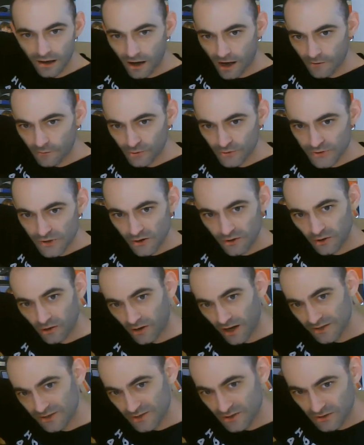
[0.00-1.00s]
I've also
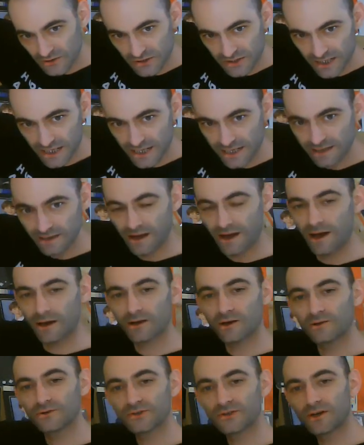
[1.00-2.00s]
got, as you can see,
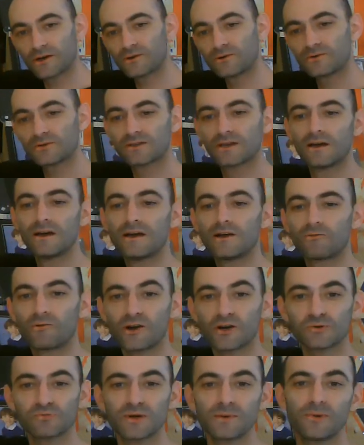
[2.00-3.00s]
consoles,
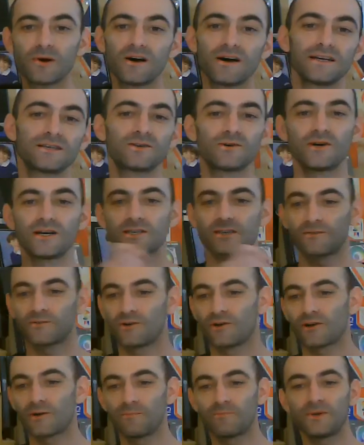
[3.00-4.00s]
Raspberry Pi toys. I've
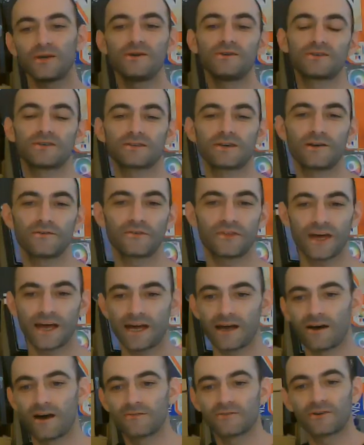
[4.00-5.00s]
got computers over
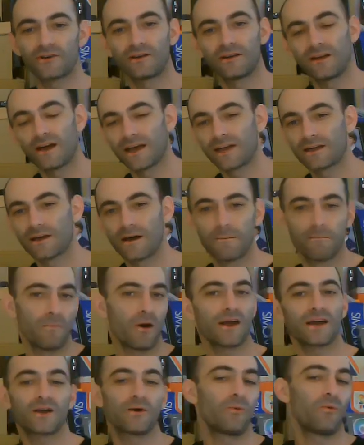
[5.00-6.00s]
there. I've got like a
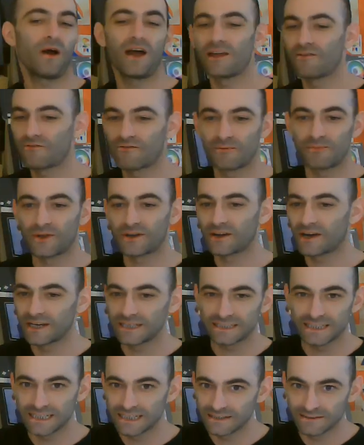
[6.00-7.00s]
microwave from the
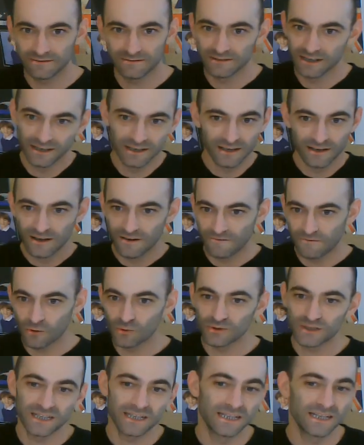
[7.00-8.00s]

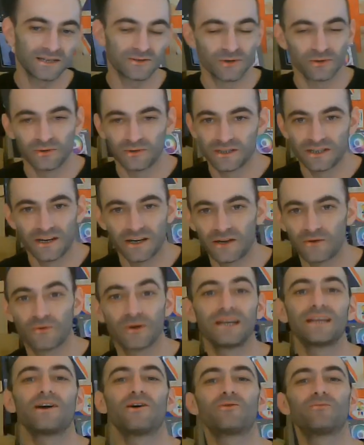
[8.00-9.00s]
1940s, or you know, a
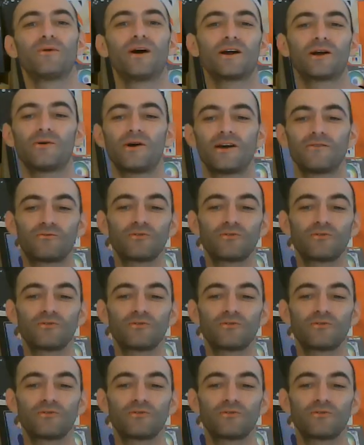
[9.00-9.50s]
really old microwave,